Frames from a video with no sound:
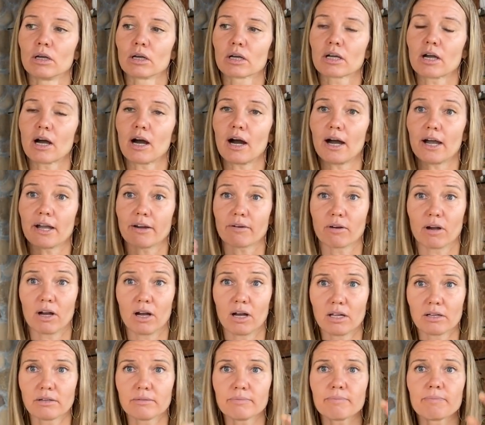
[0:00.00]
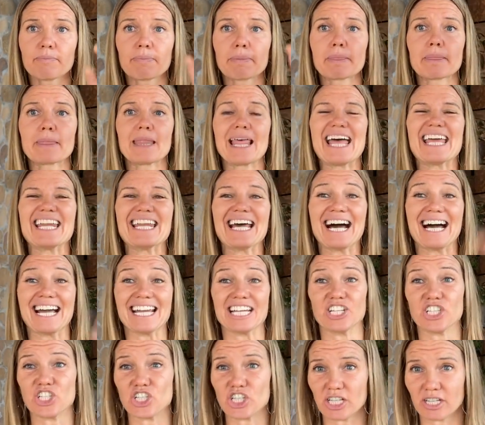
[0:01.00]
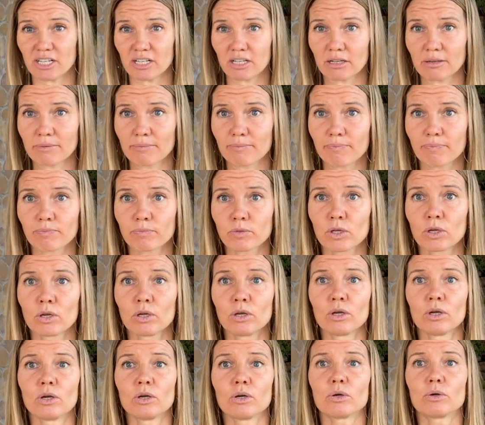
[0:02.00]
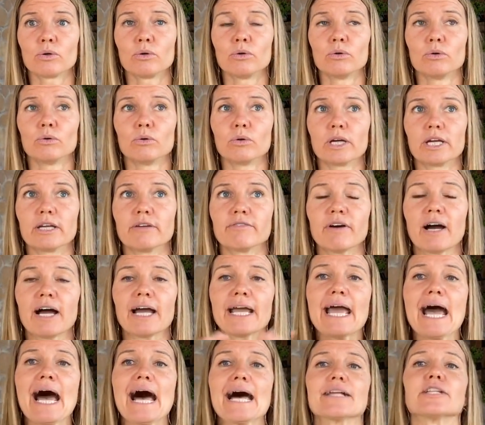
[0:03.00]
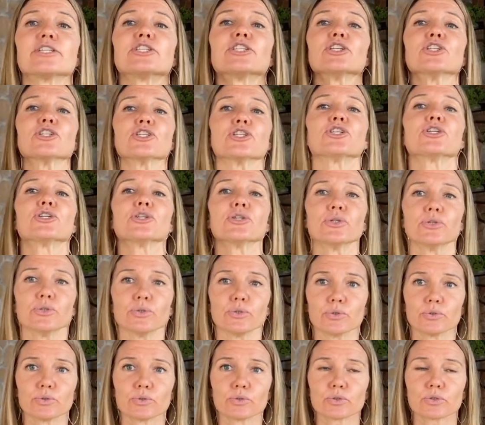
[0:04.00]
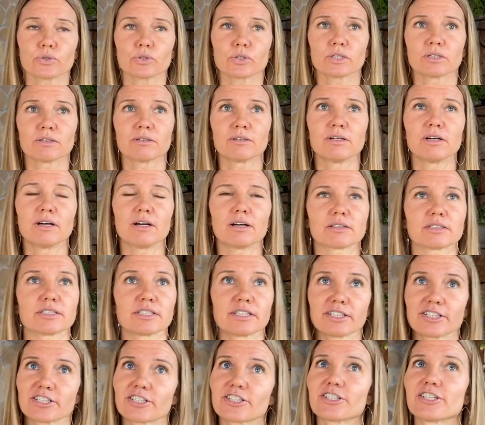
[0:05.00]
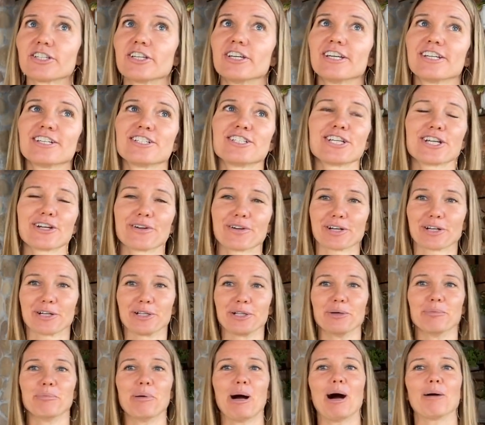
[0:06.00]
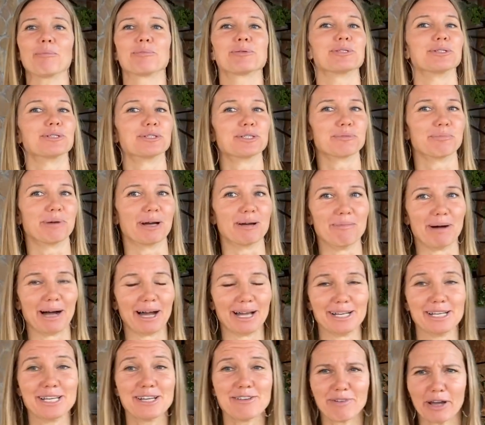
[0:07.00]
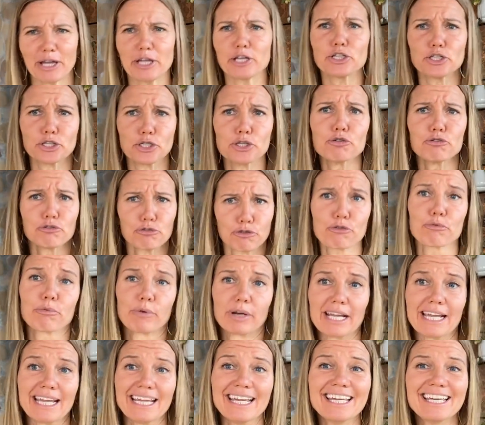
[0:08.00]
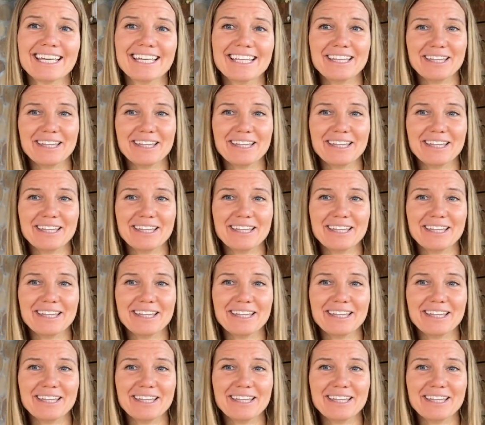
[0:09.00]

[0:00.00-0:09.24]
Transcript: Chiron and Hygeia, who, if I had to choose, actually Chericlo pops into my mind. If I had to choose three,